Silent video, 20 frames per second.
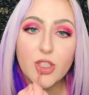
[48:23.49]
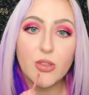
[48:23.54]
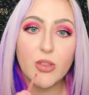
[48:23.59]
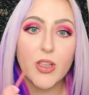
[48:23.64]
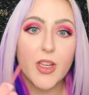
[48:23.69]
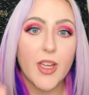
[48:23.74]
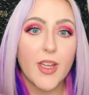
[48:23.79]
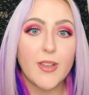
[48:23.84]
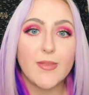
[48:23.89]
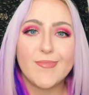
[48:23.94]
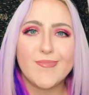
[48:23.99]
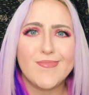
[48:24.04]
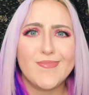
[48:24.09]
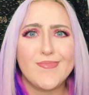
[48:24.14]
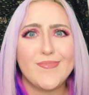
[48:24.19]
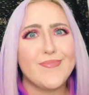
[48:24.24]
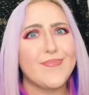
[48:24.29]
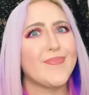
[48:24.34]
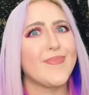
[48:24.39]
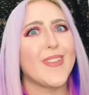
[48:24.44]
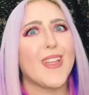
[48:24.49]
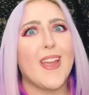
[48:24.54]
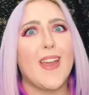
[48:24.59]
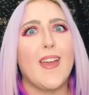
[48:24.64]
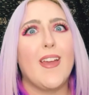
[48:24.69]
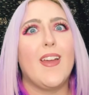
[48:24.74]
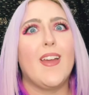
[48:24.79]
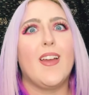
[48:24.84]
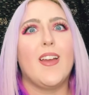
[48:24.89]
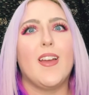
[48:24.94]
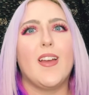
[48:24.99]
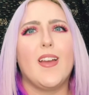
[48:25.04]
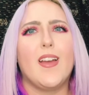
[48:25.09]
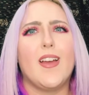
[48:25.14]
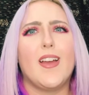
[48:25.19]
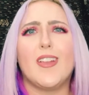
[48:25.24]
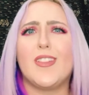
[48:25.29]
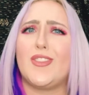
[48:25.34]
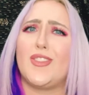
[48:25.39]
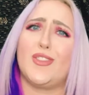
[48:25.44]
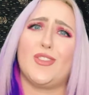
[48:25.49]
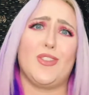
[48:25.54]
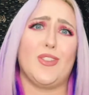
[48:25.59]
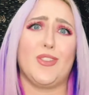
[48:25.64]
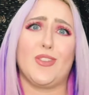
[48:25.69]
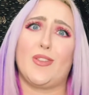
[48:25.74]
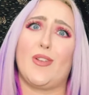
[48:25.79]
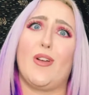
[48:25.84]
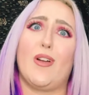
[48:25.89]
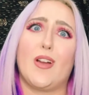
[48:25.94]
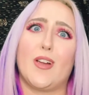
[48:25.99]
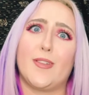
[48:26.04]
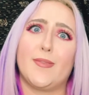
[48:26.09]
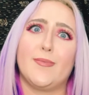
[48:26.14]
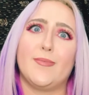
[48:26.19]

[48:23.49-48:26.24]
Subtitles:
like, it's just a scar.